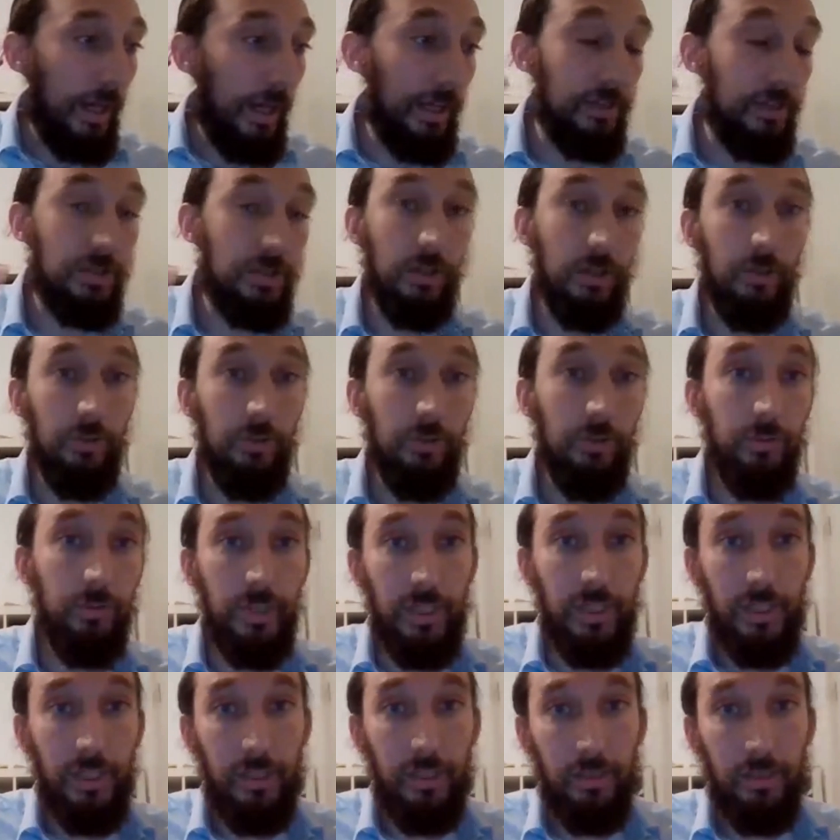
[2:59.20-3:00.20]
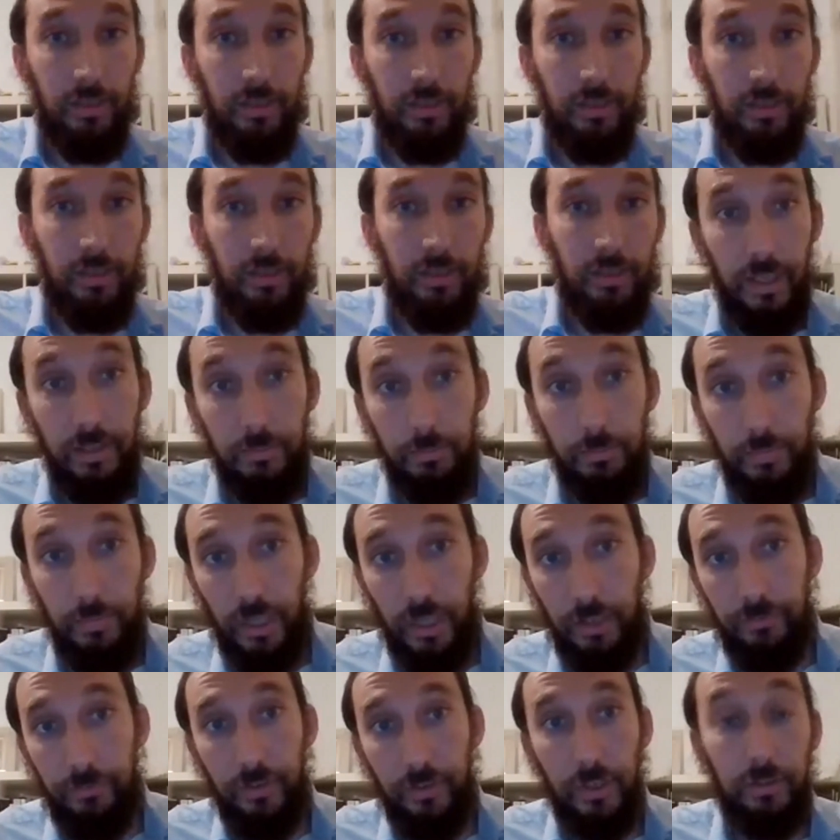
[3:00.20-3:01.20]
And it's only in
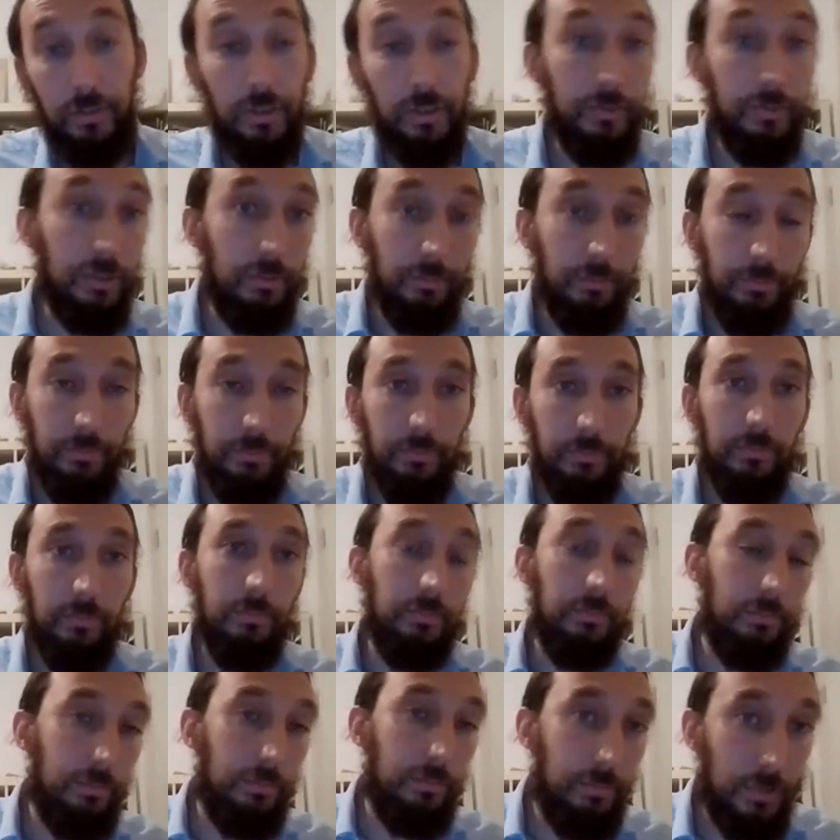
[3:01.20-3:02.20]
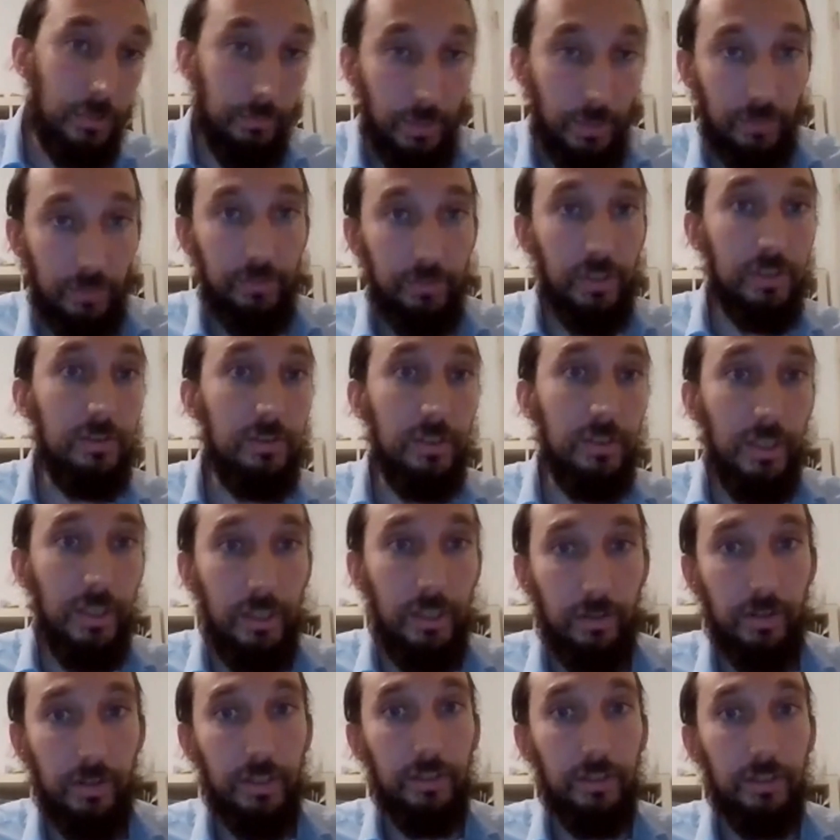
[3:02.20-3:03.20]
Bavel, I mean, the Bavli doesn't
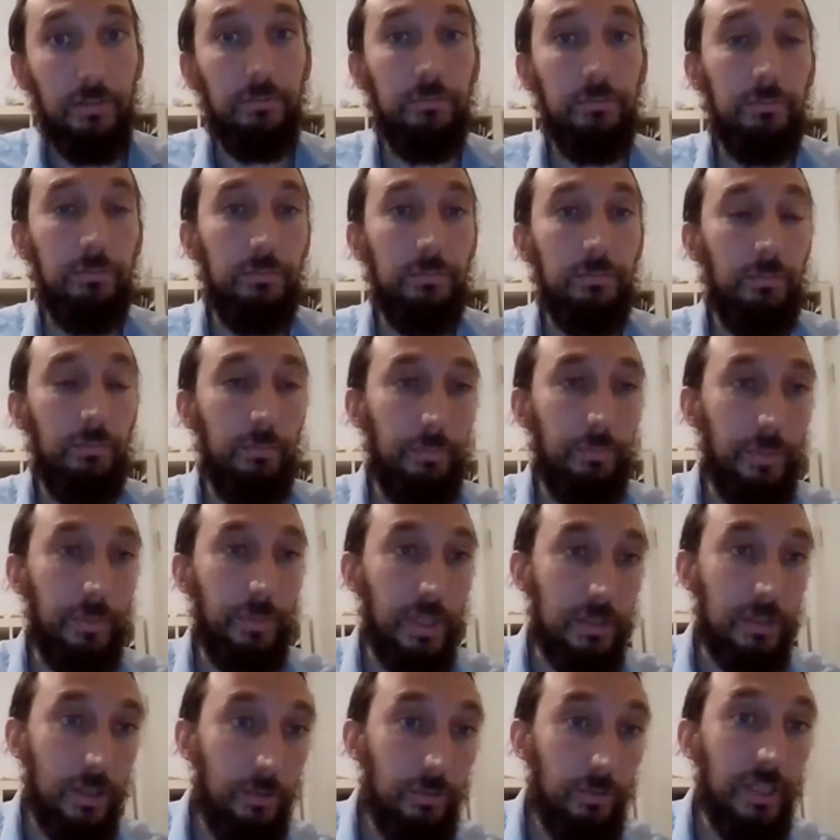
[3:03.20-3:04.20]
say anything, but it's